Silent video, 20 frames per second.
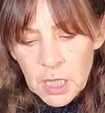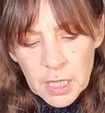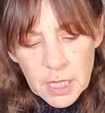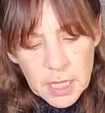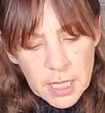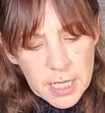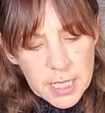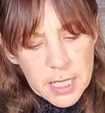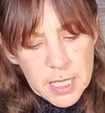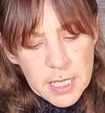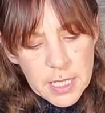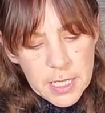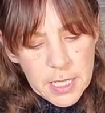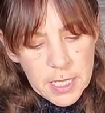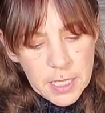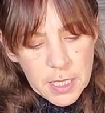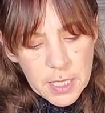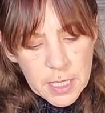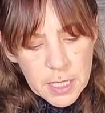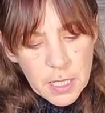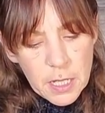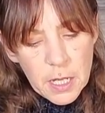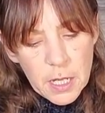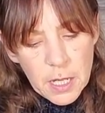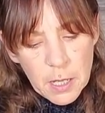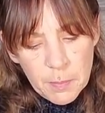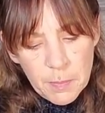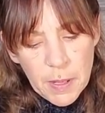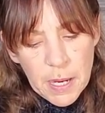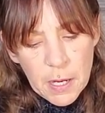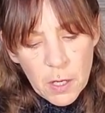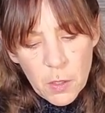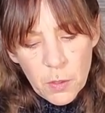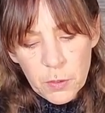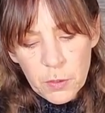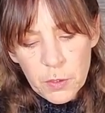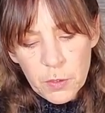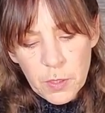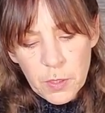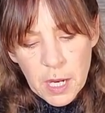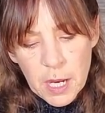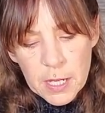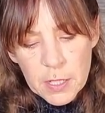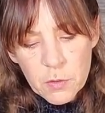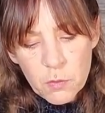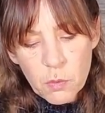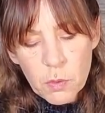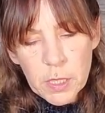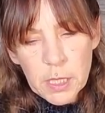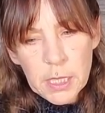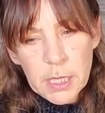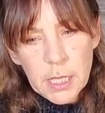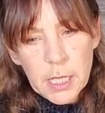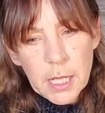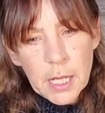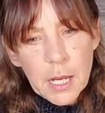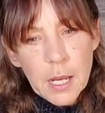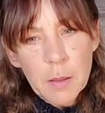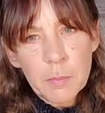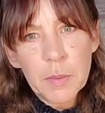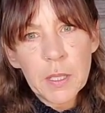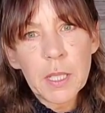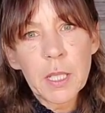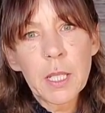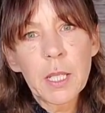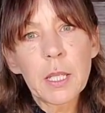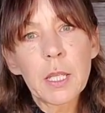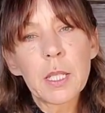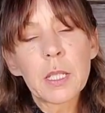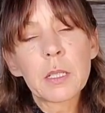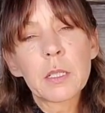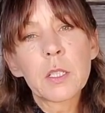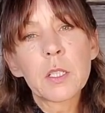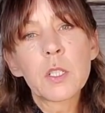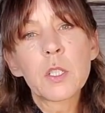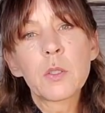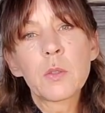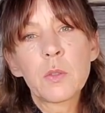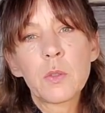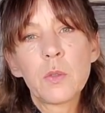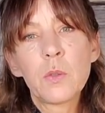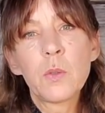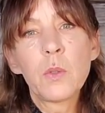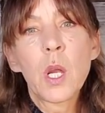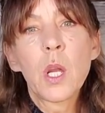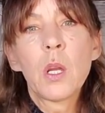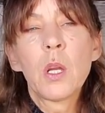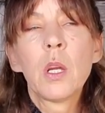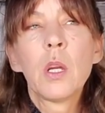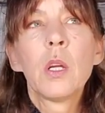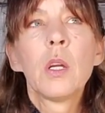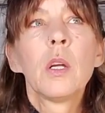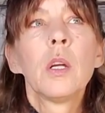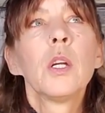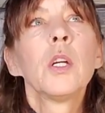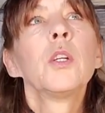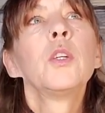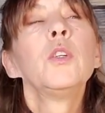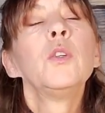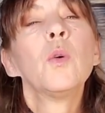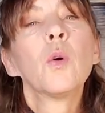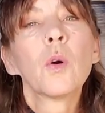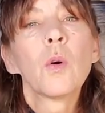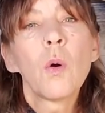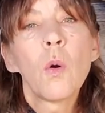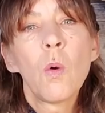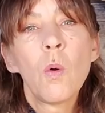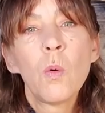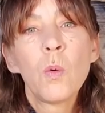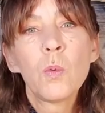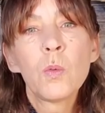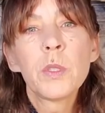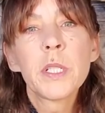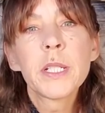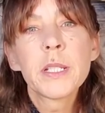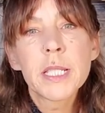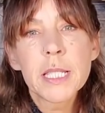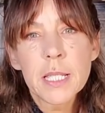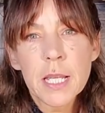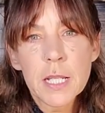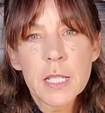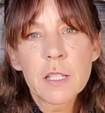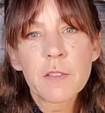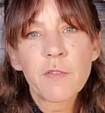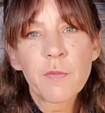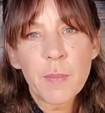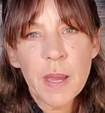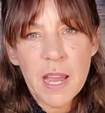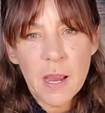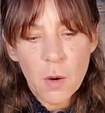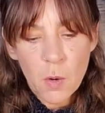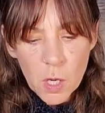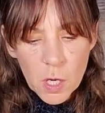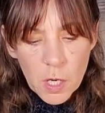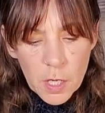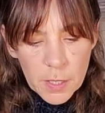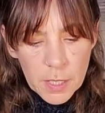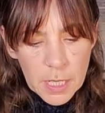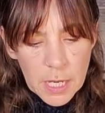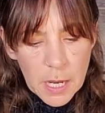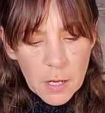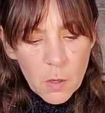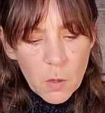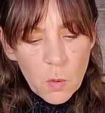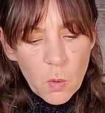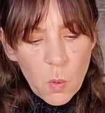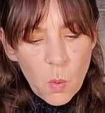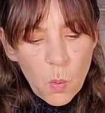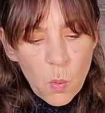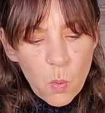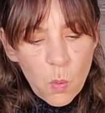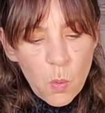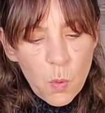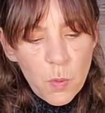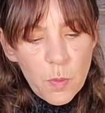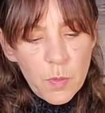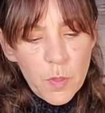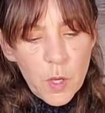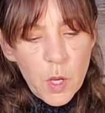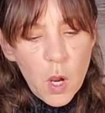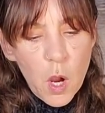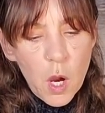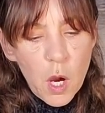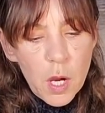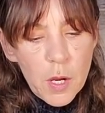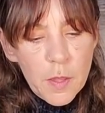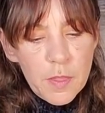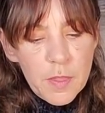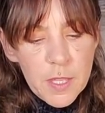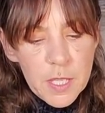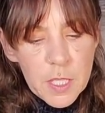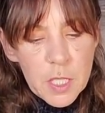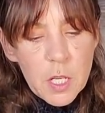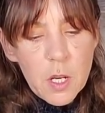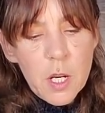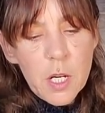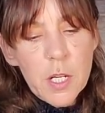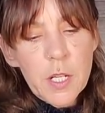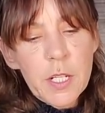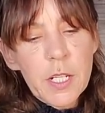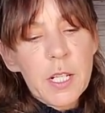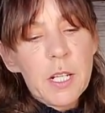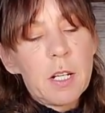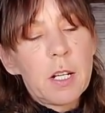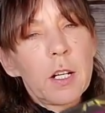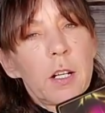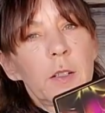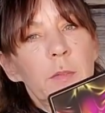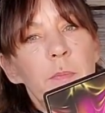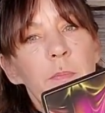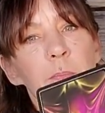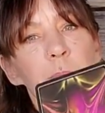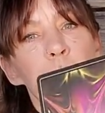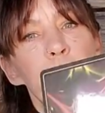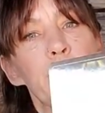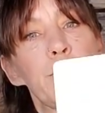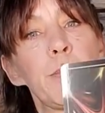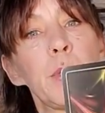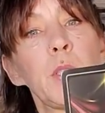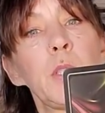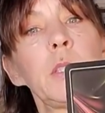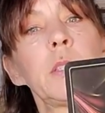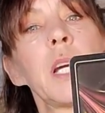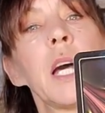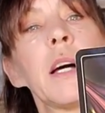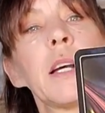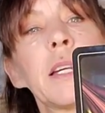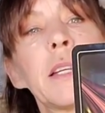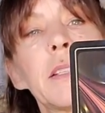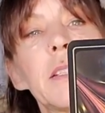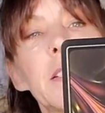This is about you guys really coming into your own sense of power. Now, this card here, Bull Guide,